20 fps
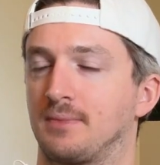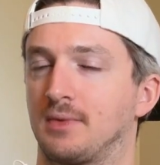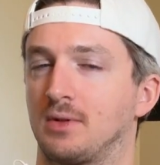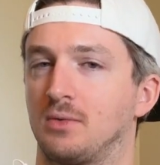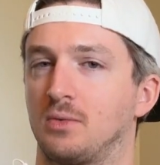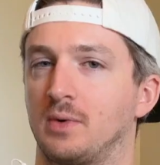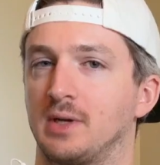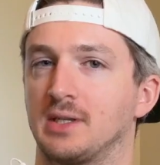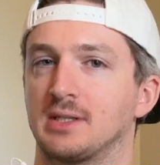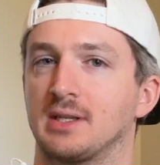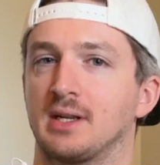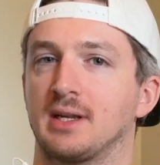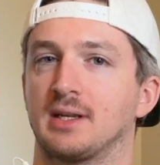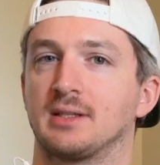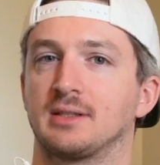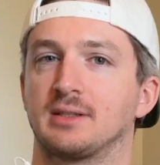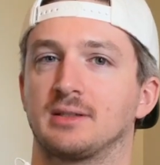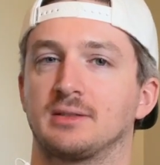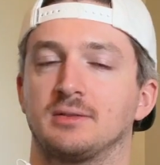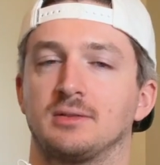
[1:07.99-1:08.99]
ways that I
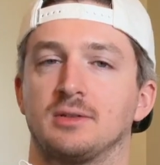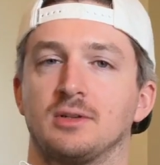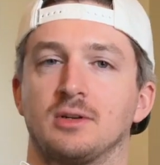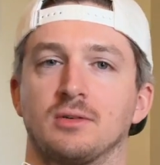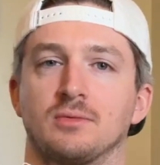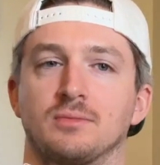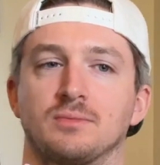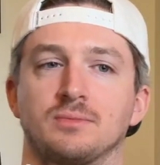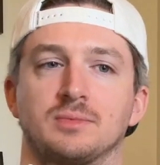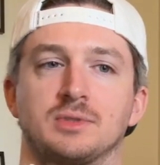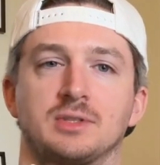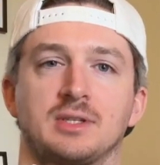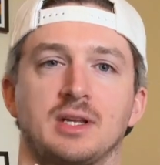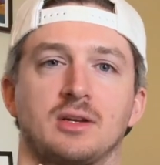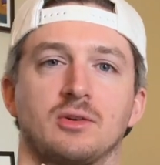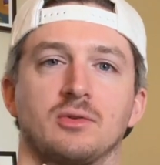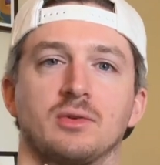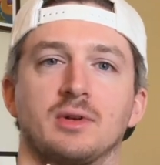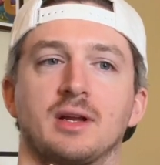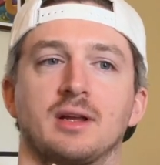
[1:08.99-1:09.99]
can, stay
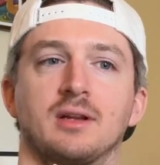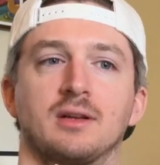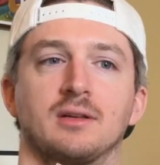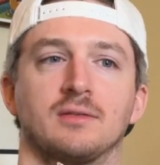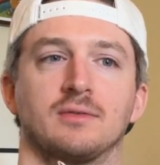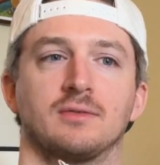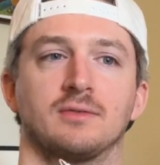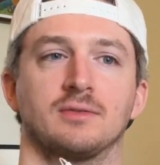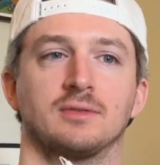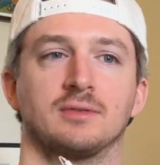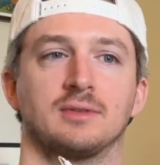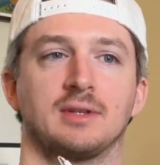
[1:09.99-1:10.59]
creative,